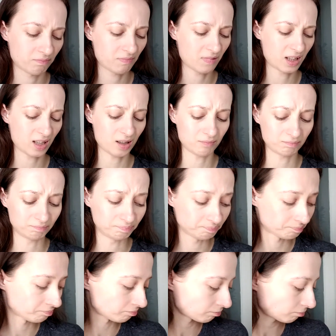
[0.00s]
some
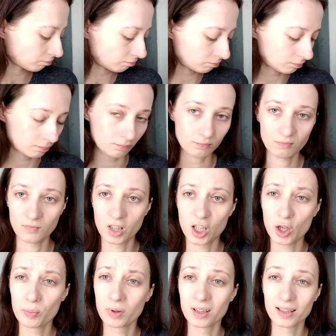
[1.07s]

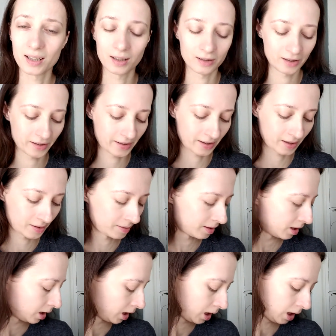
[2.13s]
cheap concealers.
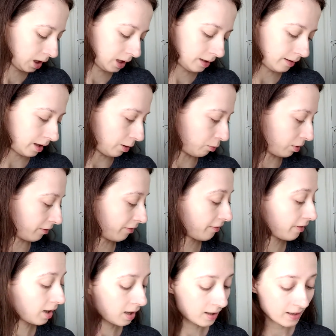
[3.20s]
They were
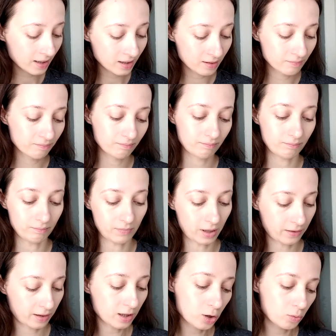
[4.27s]
fine,
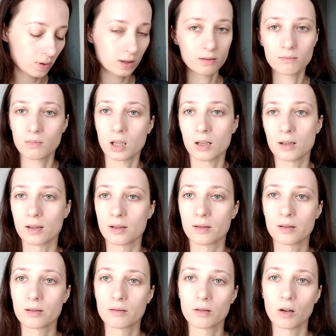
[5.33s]
but this one
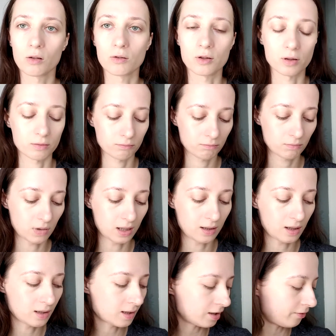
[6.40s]
is also,
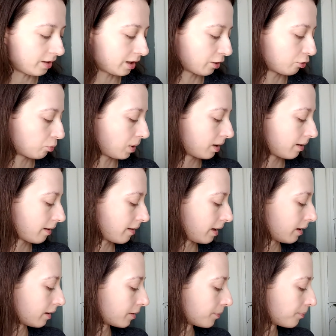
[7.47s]
it's a very good one, I
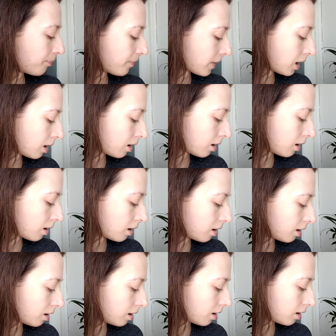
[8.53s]

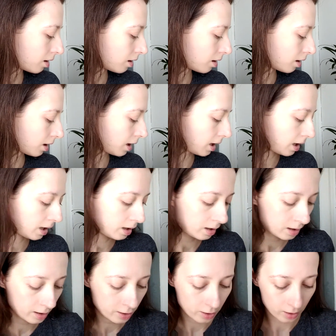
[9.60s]
think. And
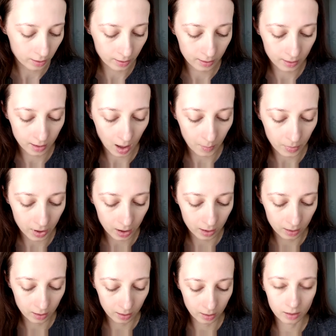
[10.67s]
I just tap
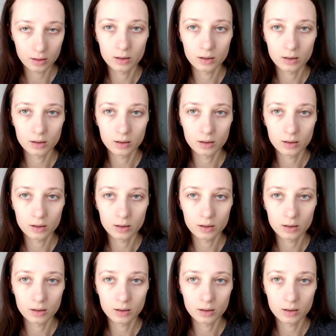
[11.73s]
it